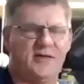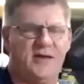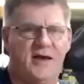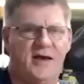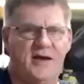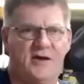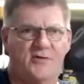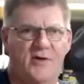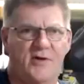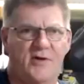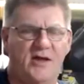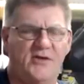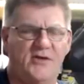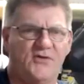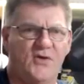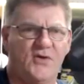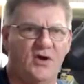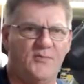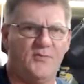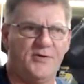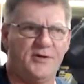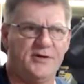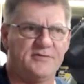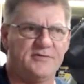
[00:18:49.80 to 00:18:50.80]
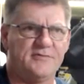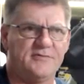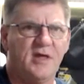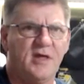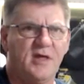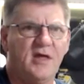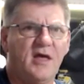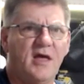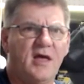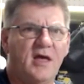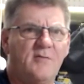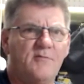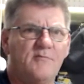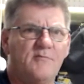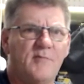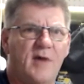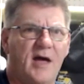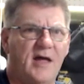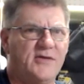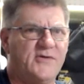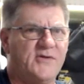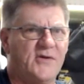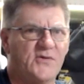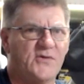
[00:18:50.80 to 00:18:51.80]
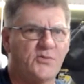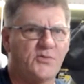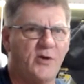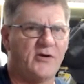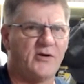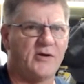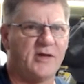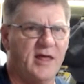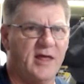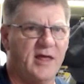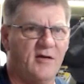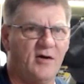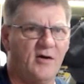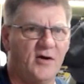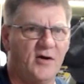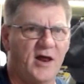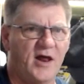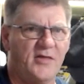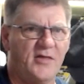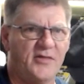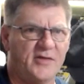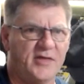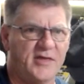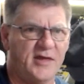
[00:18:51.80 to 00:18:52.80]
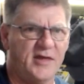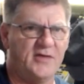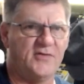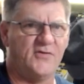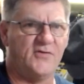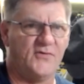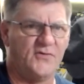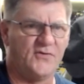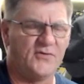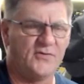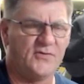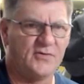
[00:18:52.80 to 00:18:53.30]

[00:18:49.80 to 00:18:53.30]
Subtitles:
done a great job. And, mate, just wondering, how old are the kids?